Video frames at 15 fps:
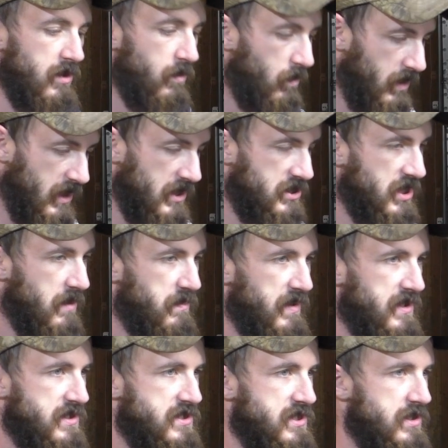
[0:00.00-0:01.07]
we're going to jump
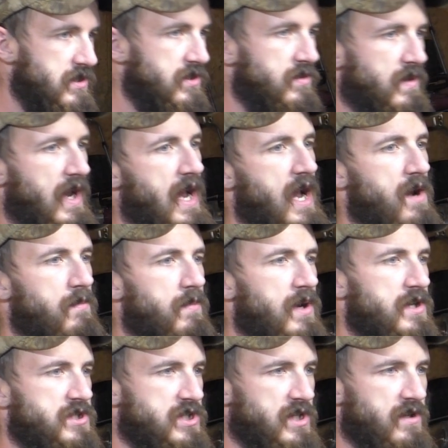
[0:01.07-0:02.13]
into how
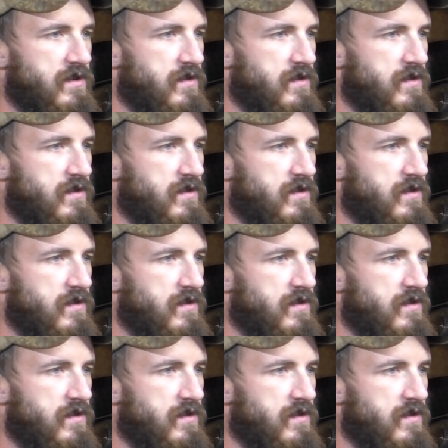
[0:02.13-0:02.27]
much